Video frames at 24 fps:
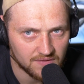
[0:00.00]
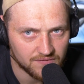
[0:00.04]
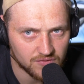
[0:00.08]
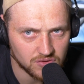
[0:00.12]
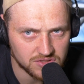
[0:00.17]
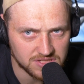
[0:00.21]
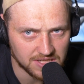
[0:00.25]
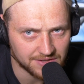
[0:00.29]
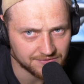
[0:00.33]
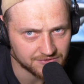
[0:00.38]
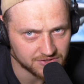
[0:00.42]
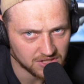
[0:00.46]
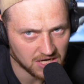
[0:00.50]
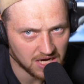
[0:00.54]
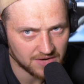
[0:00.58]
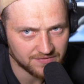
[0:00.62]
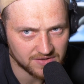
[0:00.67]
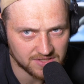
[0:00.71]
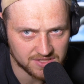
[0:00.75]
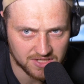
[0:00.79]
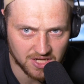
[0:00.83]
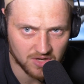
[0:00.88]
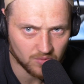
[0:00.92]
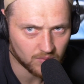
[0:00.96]
Full
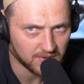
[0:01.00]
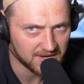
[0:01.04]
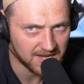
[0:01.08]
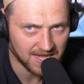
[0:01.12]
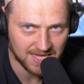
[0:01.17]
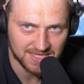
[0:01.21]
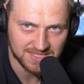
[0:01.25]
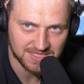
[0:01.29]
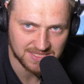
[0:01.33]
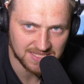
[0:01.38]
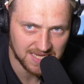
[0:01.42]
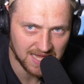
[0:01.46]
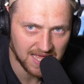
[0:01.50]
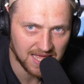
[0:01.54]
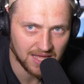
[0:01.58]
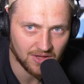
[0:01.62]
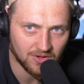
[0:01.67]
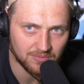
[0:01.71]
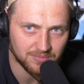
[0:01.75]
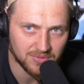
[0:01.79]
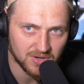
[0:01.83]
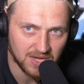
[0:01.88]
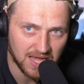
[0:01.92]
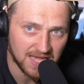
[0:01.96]
self-driving is going to win hands
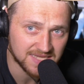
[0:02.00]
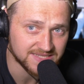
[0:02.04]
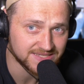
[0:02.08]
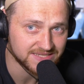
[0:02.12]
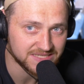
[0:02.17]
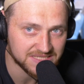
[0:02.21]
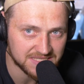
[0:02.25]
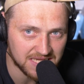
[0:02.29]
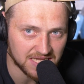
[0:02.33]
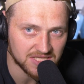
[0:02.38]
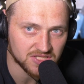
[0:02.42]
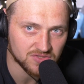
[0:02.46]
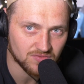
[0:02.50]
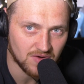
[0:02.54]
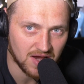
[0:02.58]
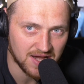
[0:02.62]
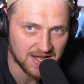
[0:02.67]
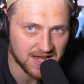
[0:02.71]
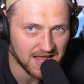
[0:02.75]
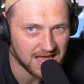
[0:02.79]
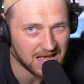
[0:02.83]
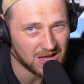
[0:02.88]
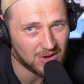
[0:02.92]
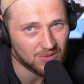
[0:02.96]
down, but as it stands
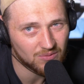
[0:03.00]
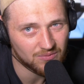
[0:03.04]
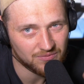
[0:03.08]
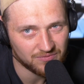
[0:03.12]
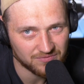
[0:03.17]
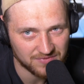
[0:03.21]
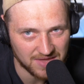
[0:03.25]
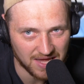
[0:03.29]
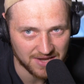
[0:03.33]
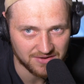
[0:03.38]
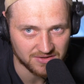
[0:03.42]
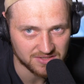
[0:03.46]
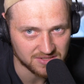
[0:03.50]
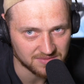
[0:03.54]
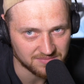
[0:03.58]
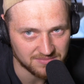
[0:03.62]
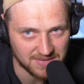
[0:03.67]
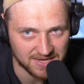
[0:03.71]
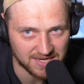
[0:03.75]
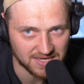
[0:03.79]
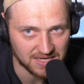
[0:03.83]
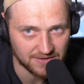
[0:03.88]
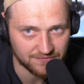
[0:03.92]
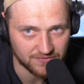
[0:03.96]
right now, that doesn't
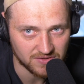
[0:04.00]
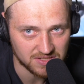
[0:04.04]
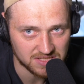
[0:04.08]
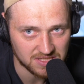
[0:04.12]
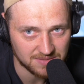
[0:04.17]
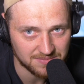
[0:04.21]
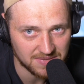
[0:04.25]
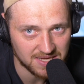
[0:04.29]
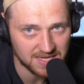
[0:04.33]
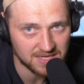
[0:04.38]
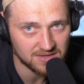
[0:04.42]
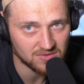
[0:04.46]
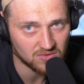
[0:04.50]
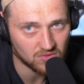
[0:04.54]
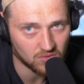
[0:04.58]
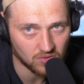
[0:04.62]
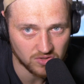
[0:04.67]
make a difference to me.